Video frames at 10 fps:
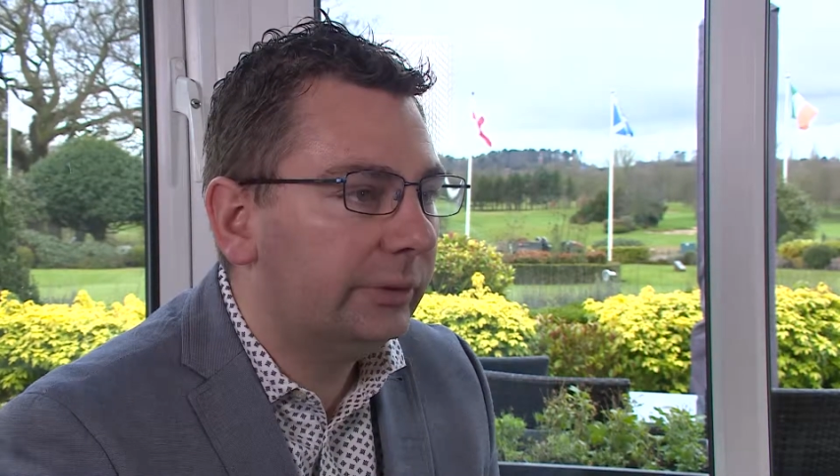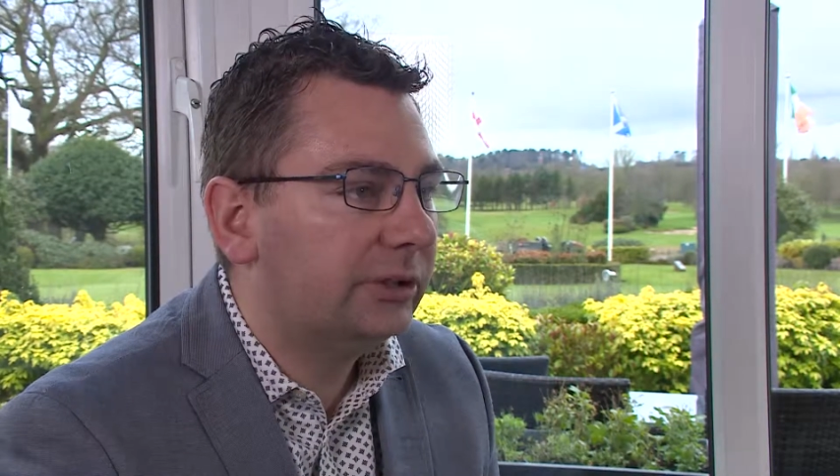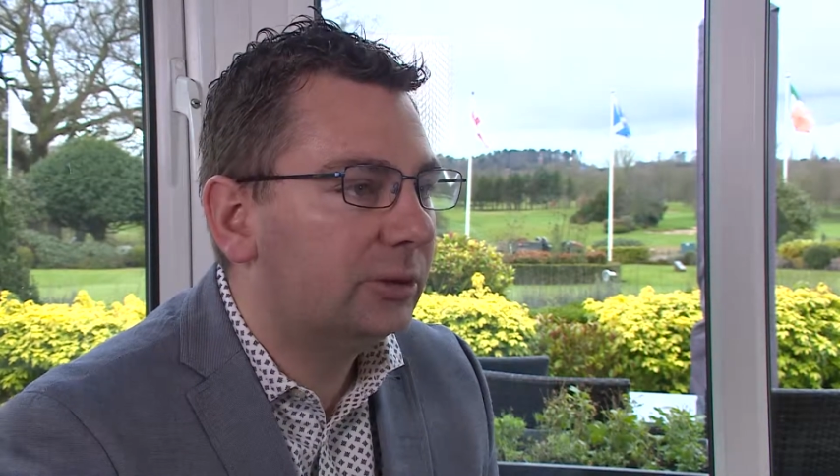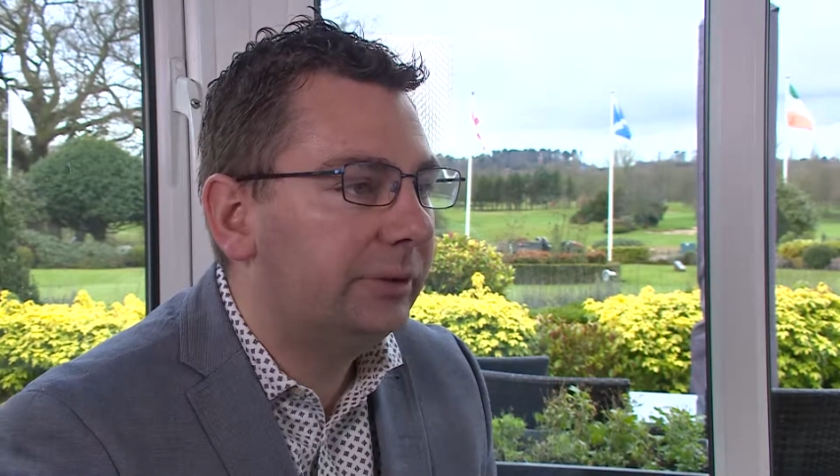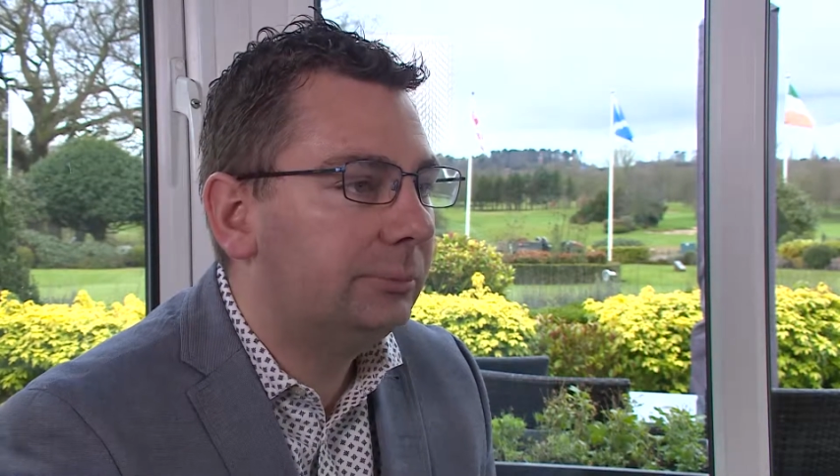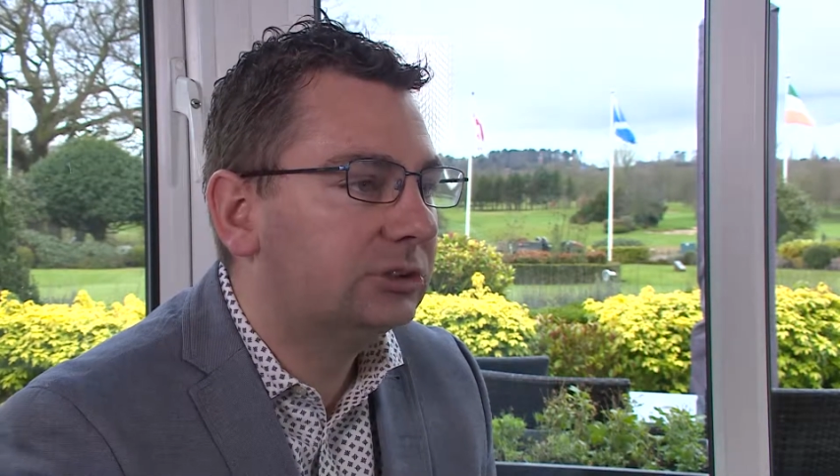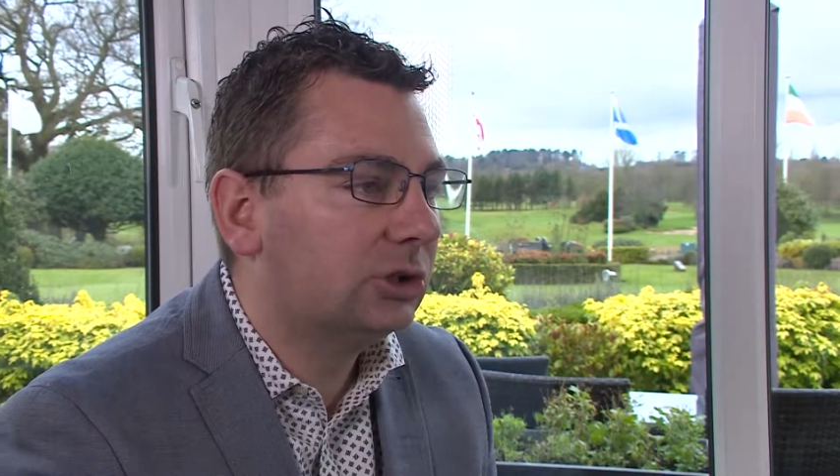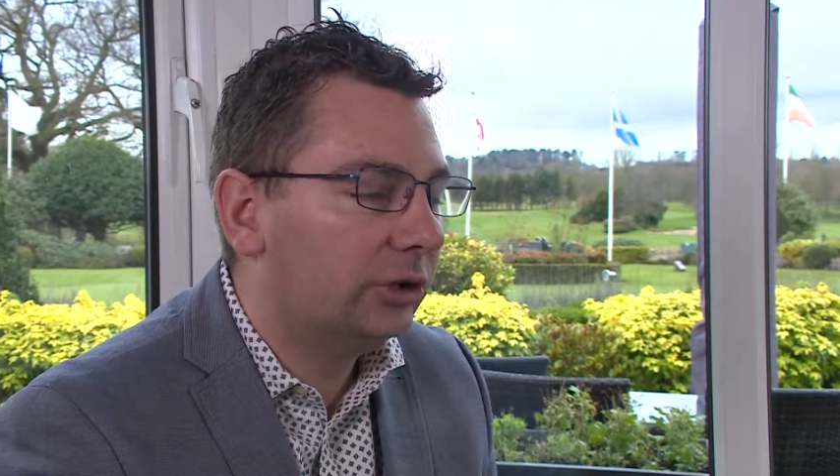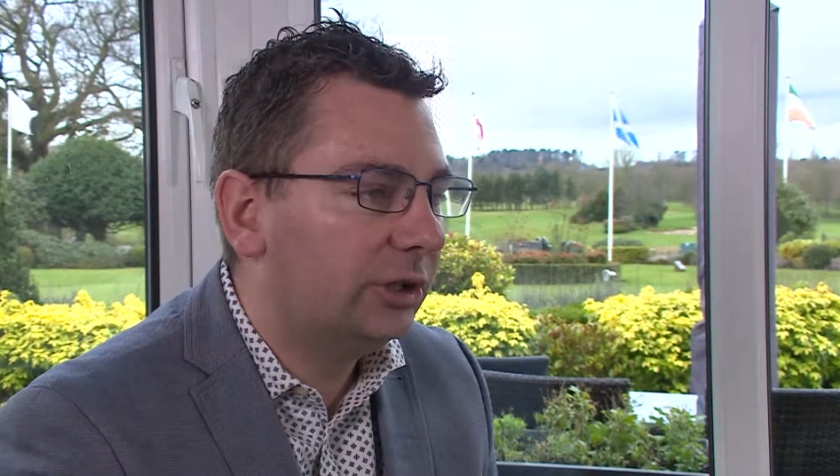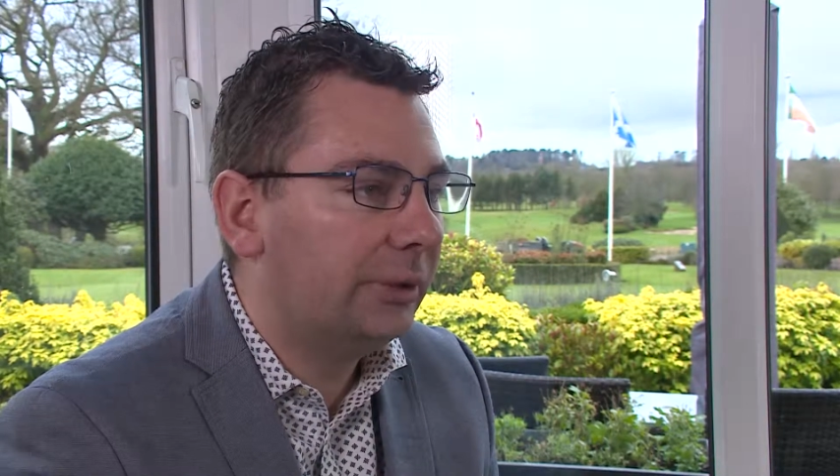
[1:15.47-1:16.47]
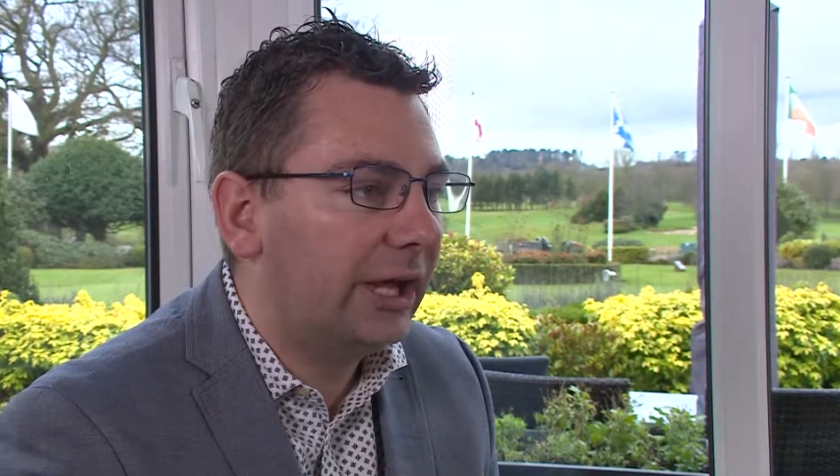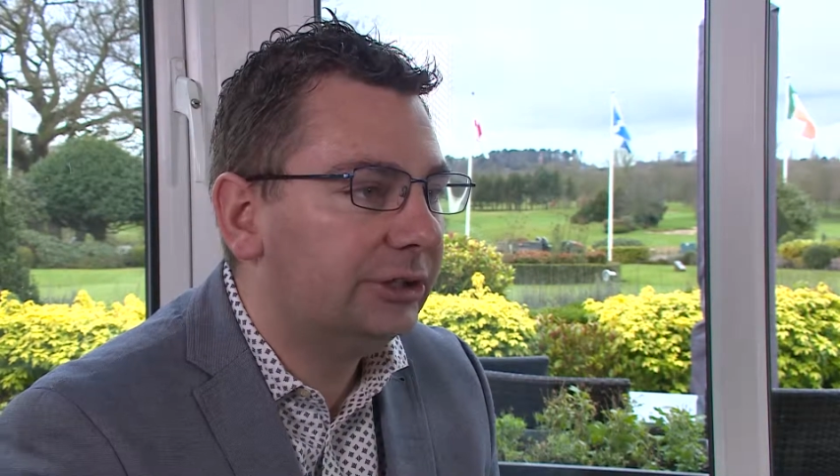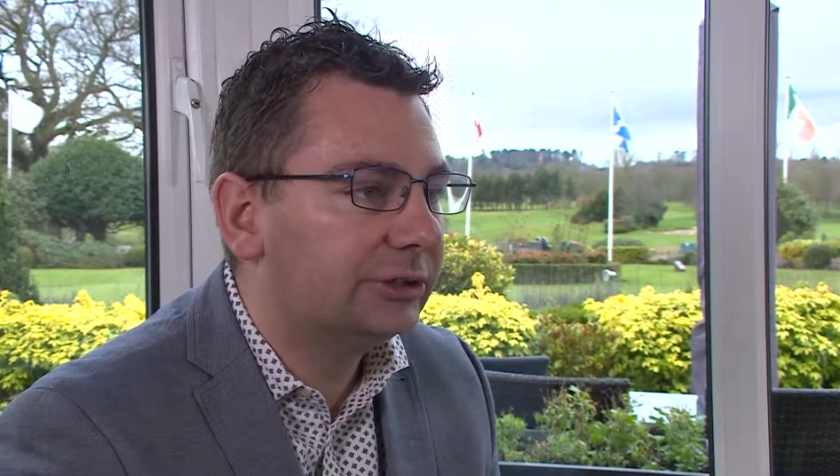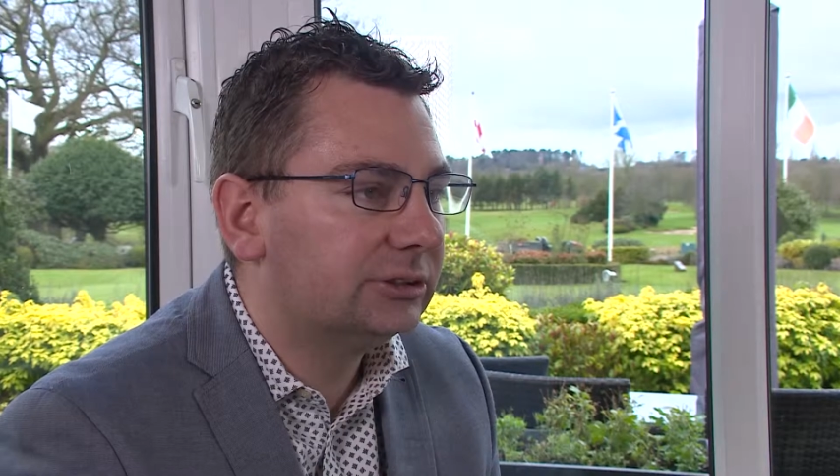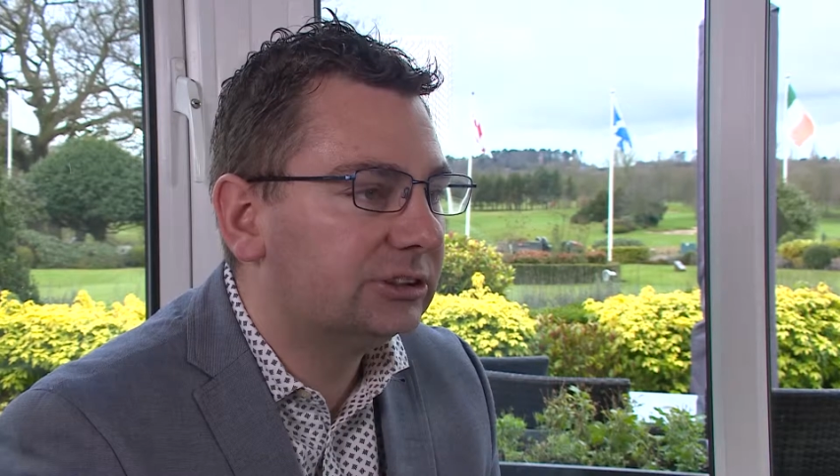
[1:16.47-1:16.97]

we look at people's occupation,